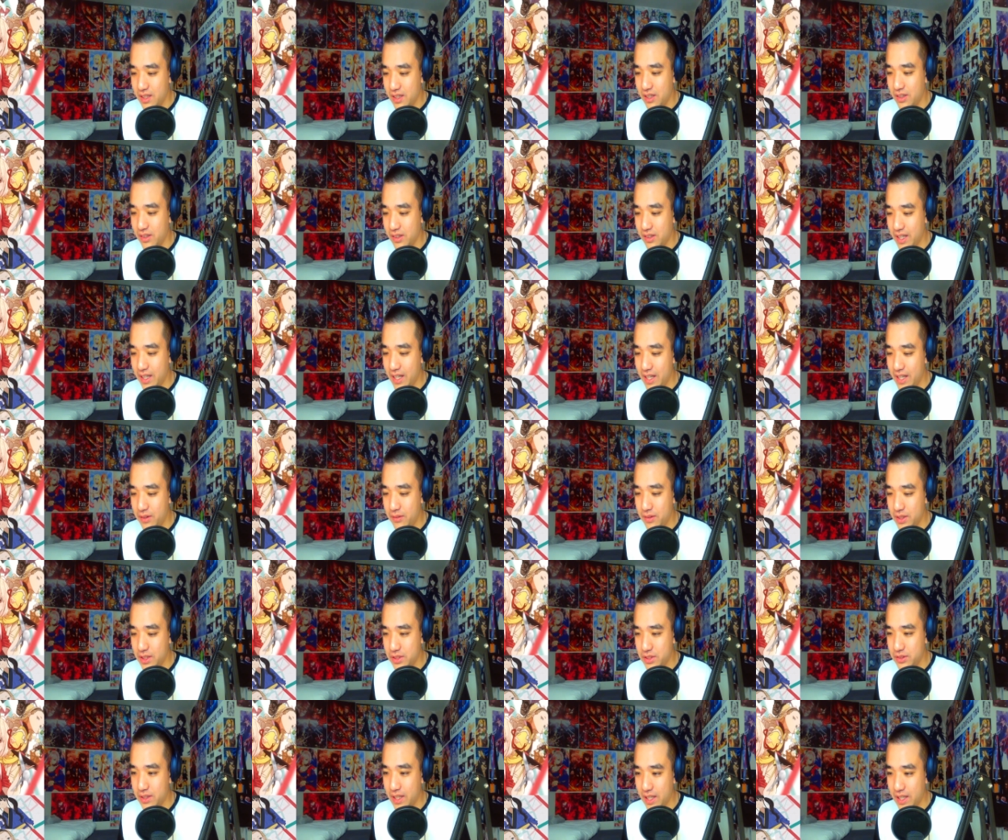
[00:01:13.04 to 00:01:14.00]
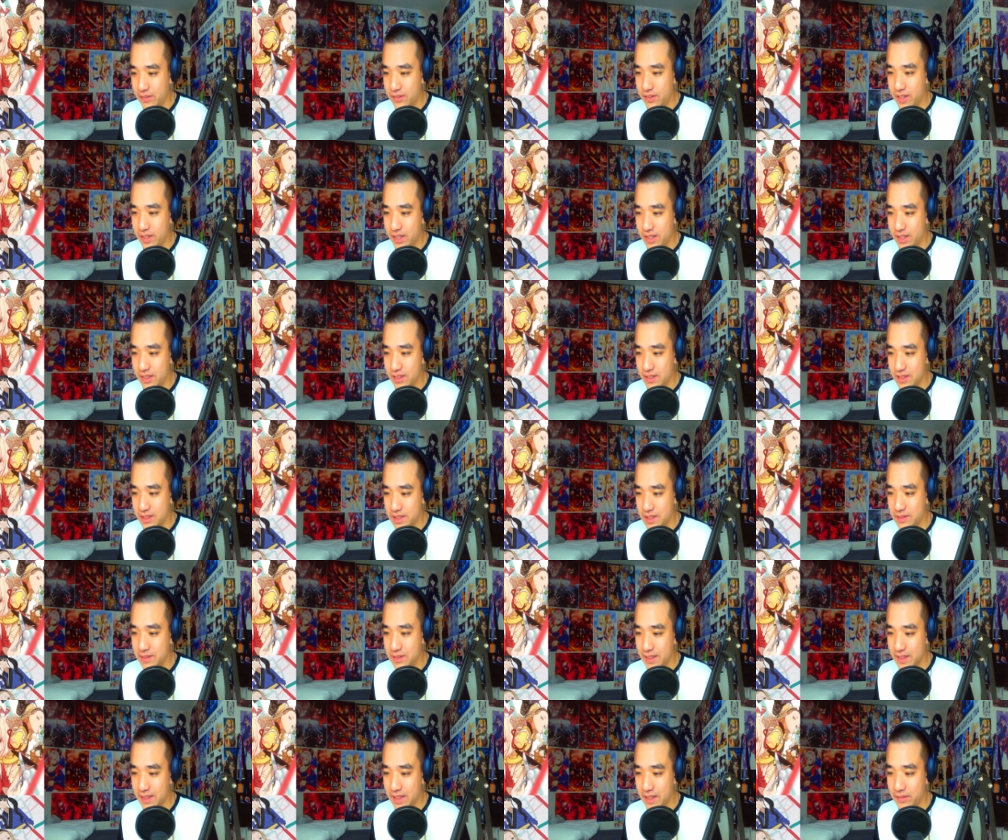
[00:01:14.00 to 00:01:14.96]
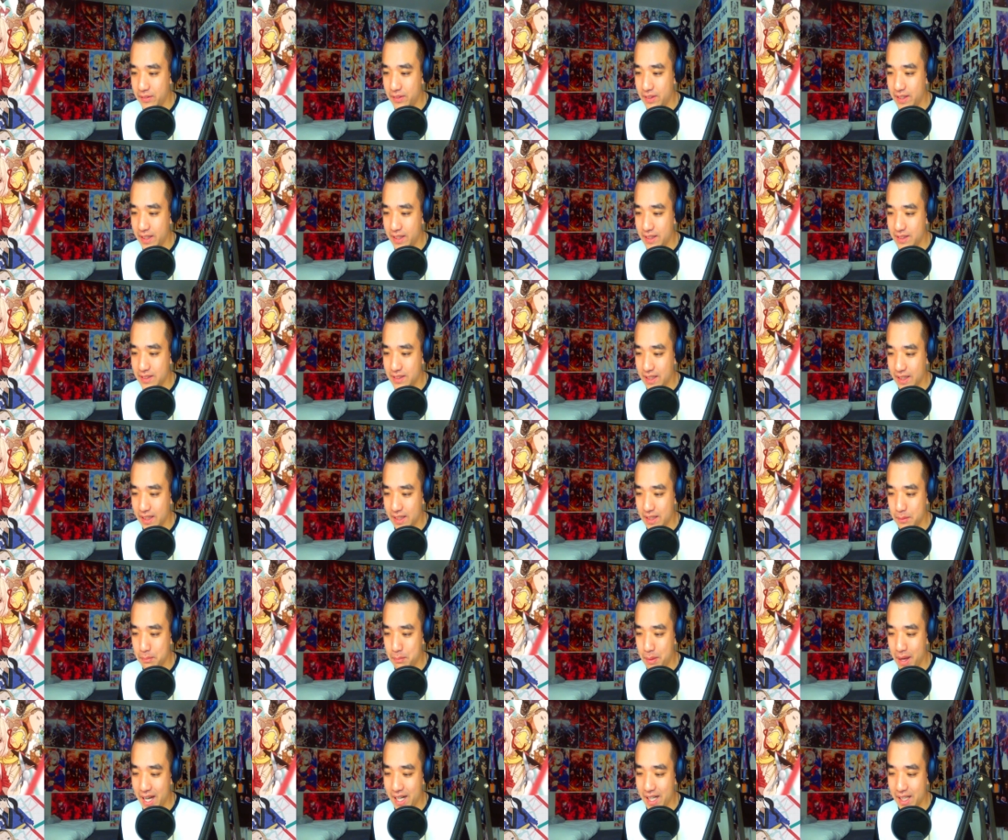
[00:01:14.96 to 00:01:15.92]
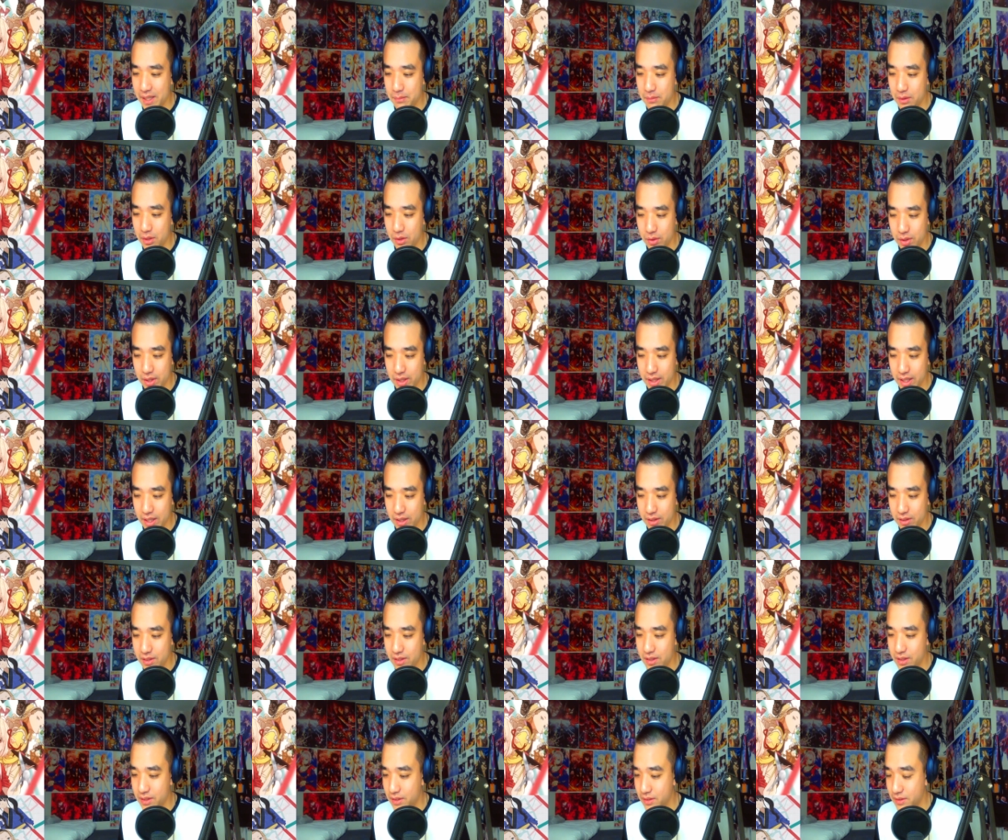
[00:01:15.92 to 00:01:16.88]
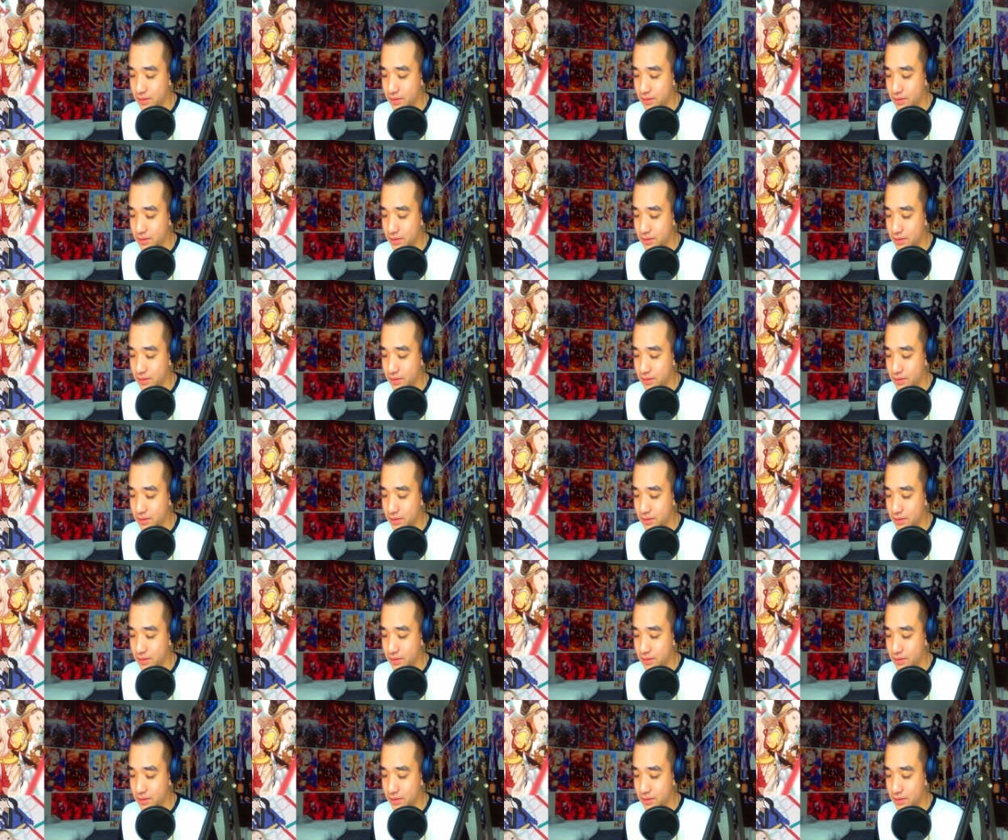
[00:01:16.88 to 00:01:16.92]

Okay, what do we have here? Since like everything is like in panic mode right now.